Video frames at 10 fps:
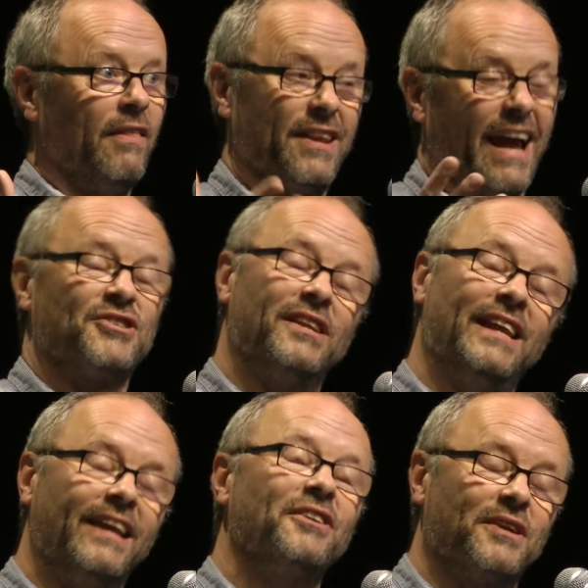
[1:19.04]
that
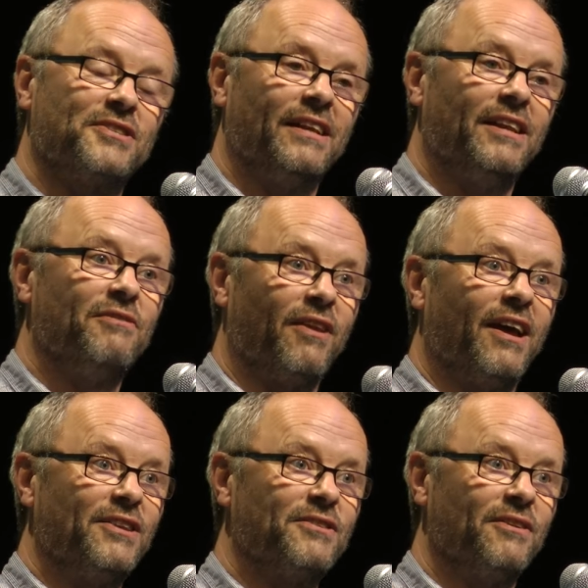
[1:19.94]
actually, interestingly,
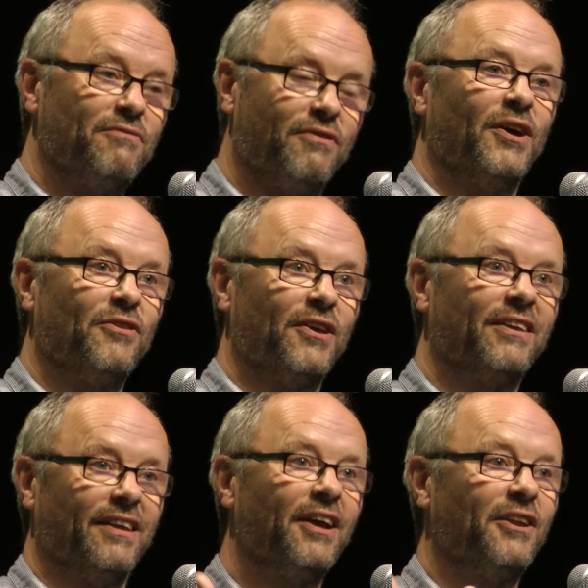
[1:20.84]
flies
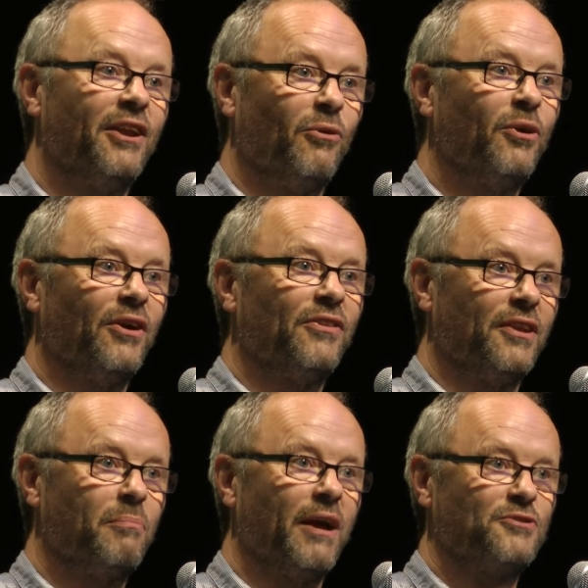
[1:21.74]
further and longer
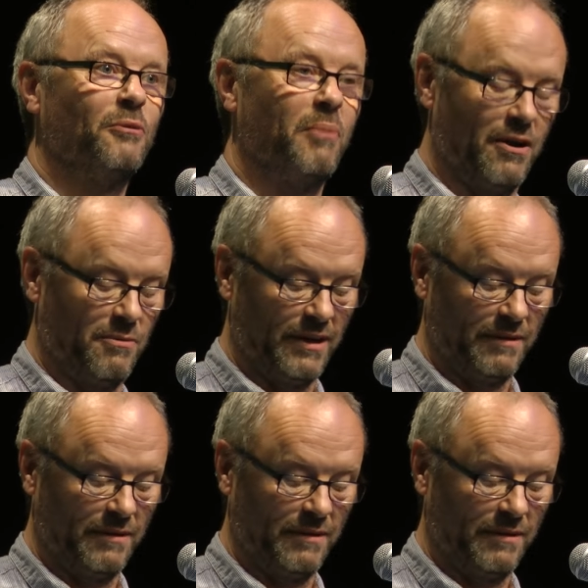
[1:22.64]
than a petrol-powered